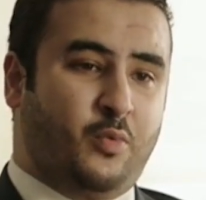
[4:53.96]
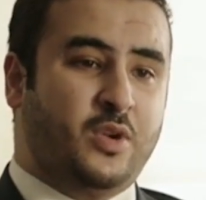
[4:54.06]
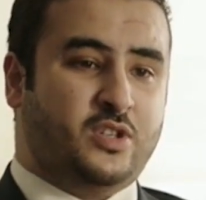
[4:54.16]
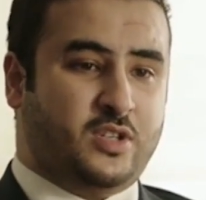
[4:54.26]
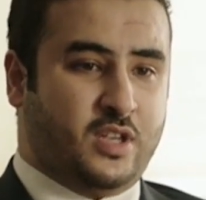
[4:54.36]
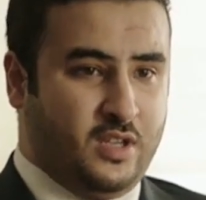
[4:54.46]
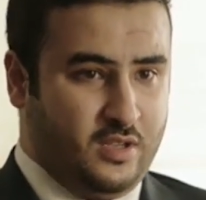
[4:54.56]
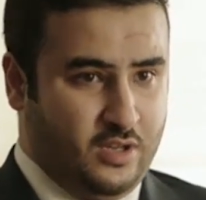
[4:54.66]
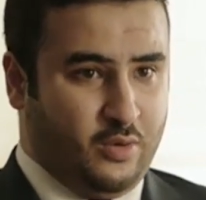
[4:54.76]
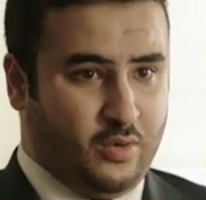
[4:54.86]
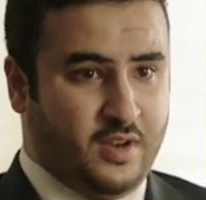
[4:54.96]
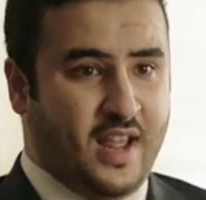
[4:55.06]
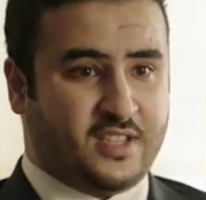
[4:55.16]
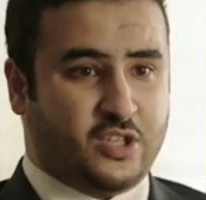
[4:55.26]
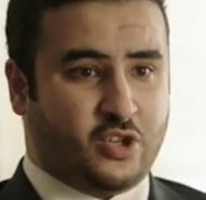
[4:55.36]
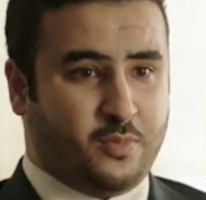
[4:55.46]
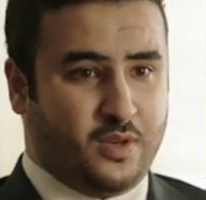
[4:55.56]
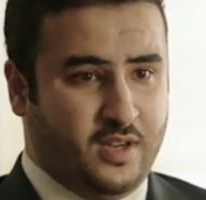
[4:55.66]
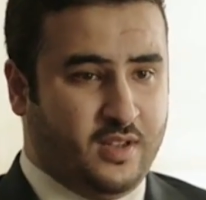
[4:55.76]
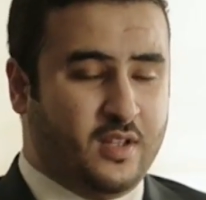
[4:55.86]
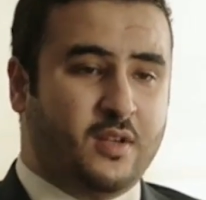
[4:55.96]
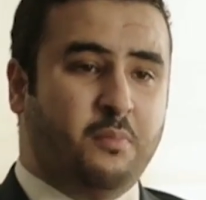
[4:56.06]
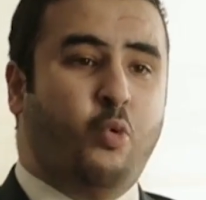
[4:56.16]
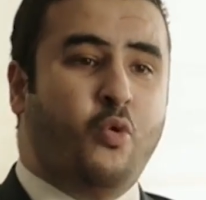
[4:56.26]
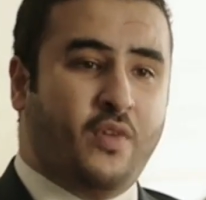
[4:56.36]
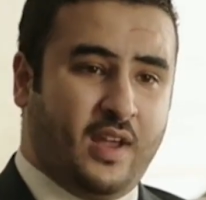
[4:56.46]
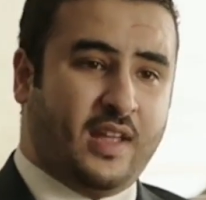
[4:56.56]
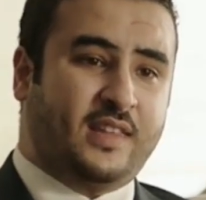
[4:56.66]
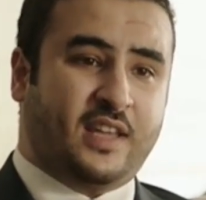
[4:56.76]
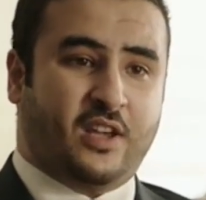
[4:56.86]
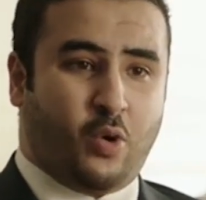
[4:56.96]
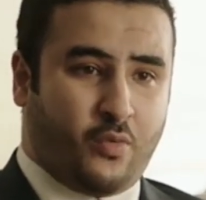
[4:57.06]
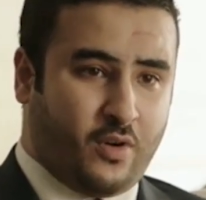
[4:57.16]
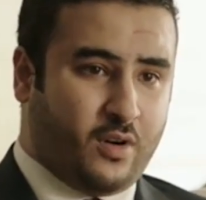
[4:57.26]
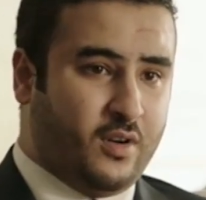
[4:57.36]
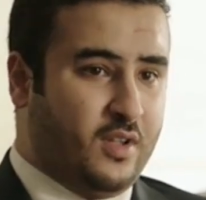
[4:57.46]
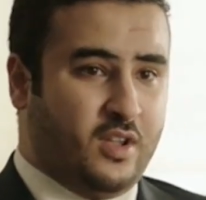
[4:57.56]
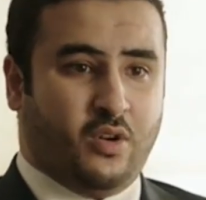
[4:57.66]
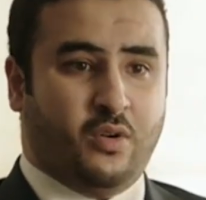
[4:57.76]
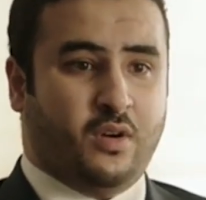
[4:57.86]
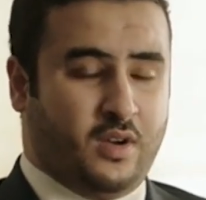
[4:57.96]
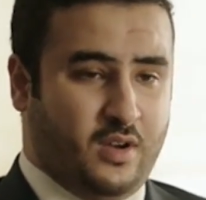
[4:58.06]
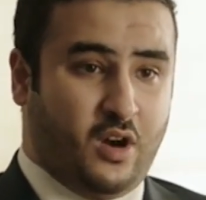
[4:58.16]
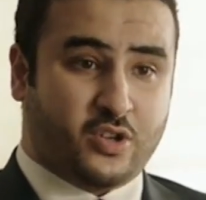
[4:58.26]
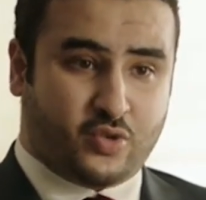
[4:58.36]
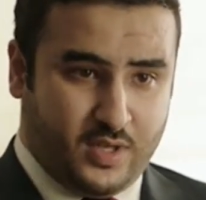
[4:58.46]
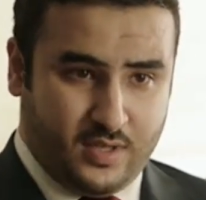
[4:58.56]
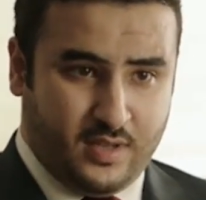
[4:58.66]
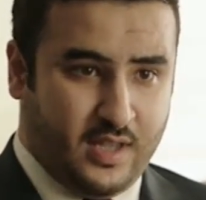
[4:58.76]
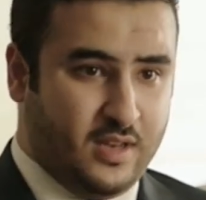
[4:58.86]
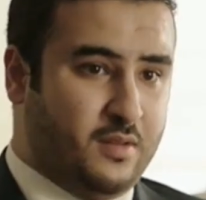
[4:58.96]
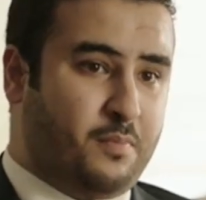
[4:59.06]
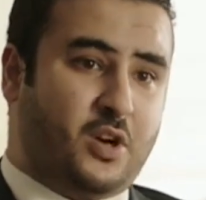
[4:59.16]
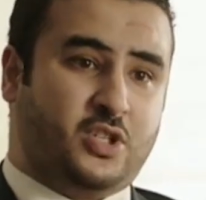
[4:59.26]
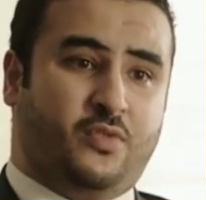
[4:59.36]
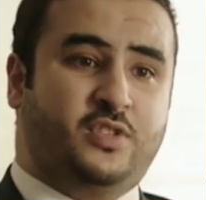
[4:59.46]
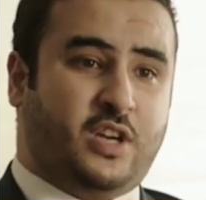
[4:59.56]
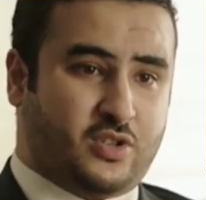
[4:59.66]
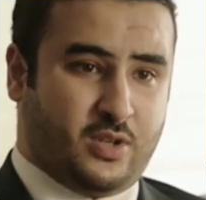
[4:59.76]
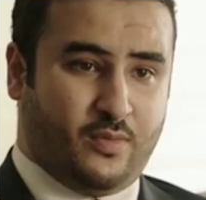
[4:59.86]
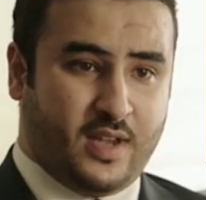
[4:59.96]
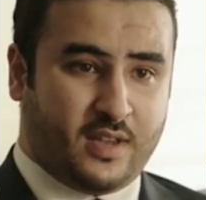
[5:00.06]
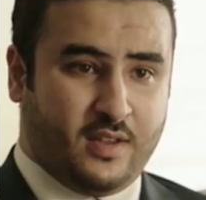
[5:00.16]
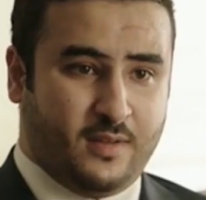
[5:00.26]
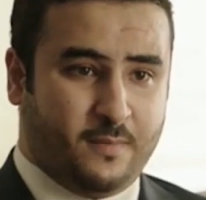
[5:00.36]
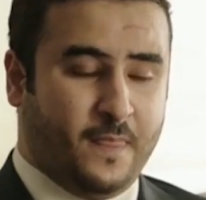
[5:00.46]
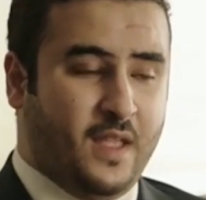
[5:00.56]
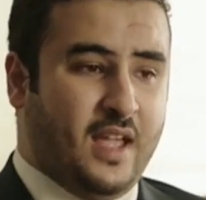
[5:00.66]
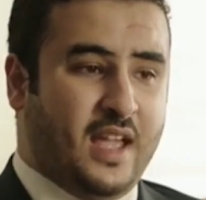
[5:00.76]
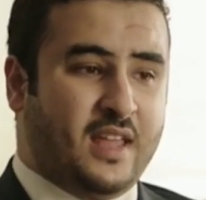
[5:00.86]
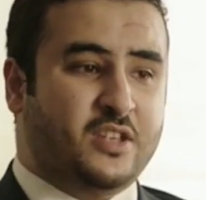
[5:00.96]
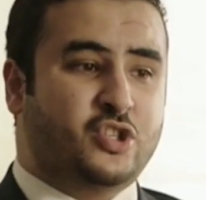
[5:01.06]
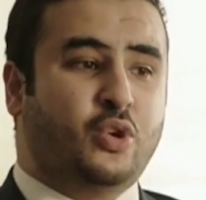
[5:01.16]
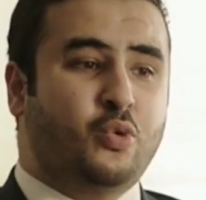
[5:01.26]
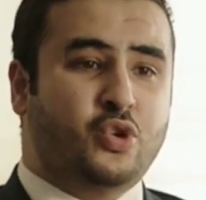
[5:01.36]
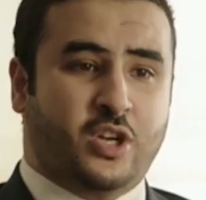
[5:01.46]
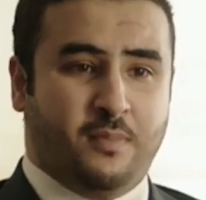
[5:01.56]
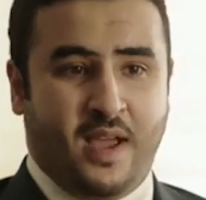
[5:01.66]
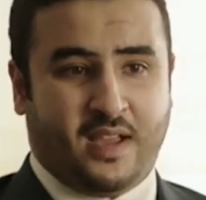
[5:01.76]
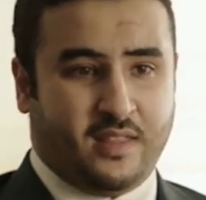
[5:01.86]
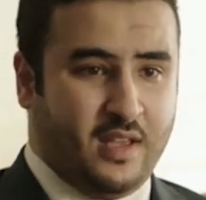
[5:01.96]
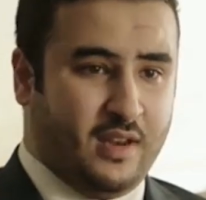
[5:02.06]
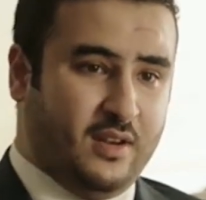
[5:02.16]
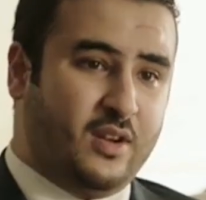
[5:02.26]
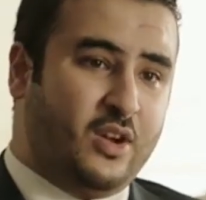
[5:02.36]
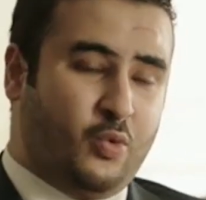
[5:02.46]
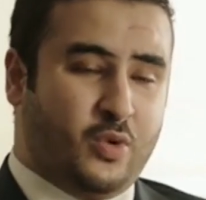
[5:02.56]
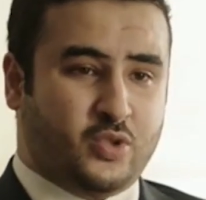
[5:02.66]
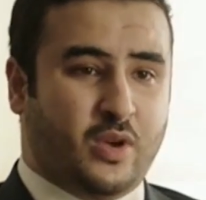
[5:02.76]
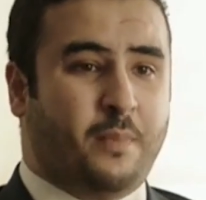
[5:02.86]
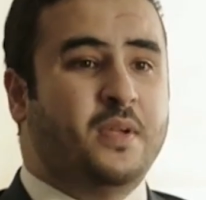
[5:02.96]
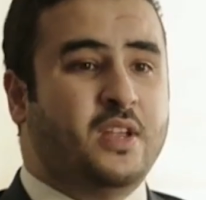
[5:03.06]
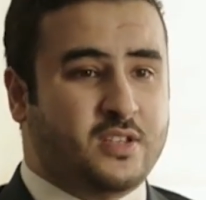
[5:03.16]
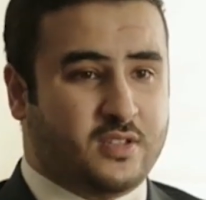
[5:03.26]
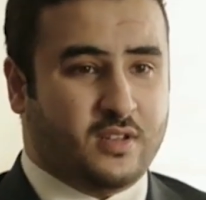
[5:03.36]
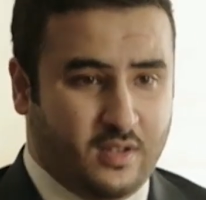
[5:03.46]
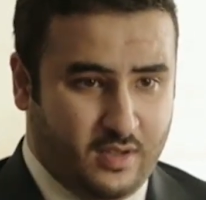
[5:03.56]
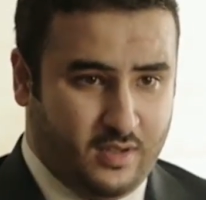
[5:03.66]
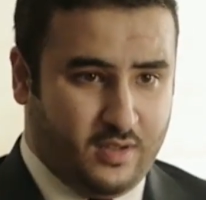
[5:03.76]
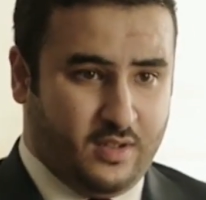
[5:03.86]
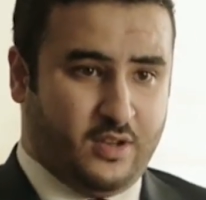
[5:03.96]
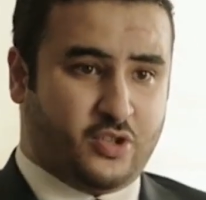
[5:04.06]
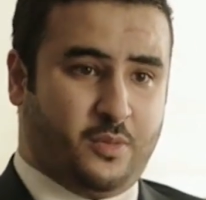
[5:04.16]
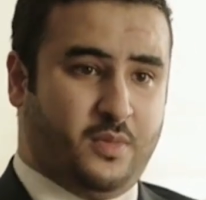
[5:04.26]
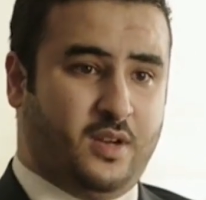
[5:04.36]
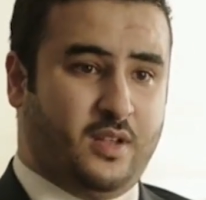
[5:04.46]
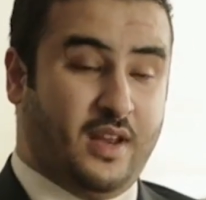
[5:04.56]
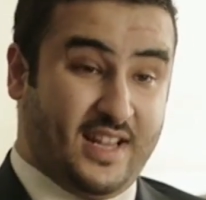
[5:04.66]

We see, Nazi Germany moving and taking over, Austria and parts of Czechoslovakia. And the solution back then was to appease Germany,